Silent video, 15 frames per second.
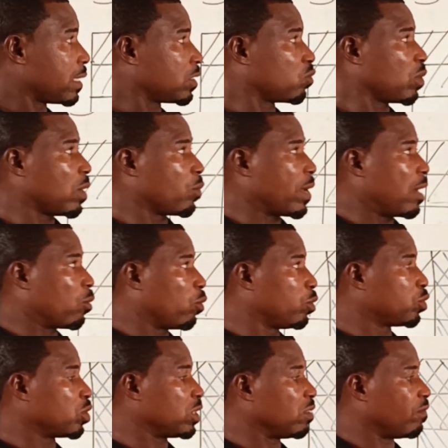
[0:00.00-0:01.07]
The next one, we
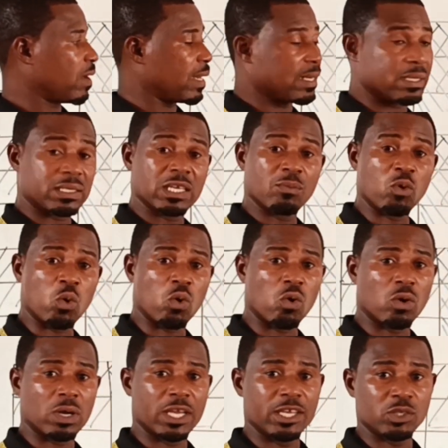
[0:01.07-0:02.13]
are going to divide the same
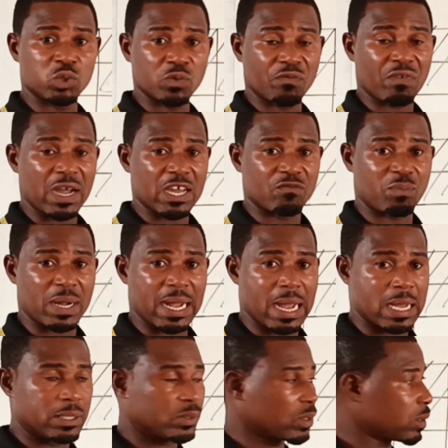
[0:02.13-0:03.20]
whole into 5
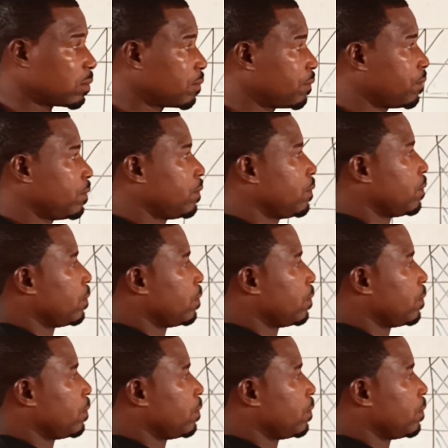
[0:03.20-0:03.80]
parts.